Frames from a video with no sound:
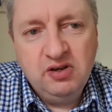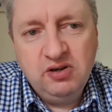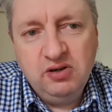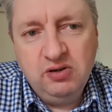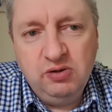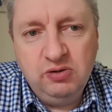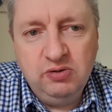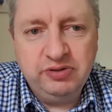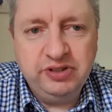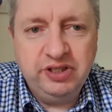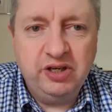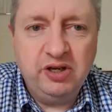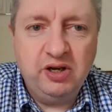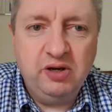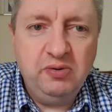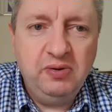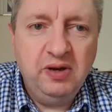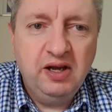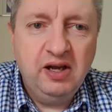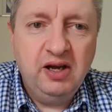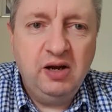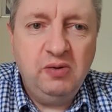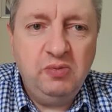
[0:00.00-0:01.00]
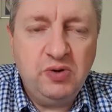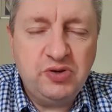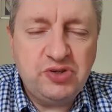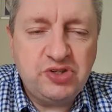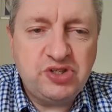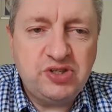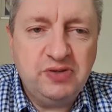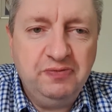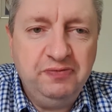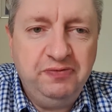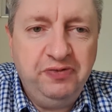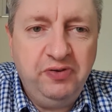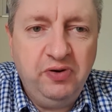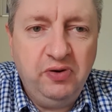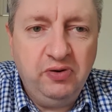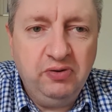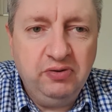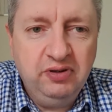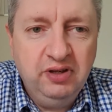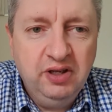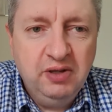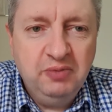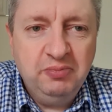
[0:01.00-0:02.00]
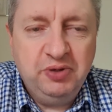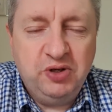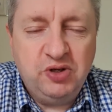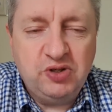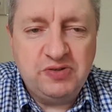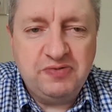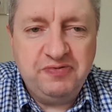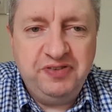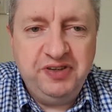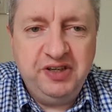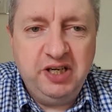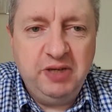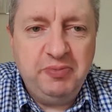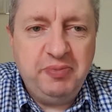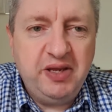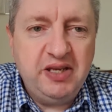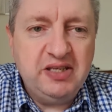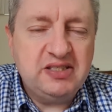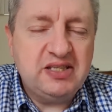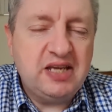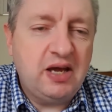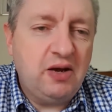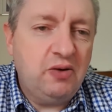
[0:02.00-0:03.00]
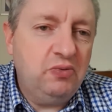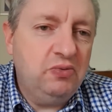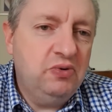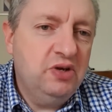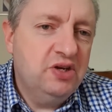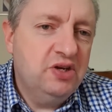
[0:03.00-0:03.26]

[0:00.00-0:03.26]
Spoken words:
oh, you know, I want some fun because I'm feeling a bit down.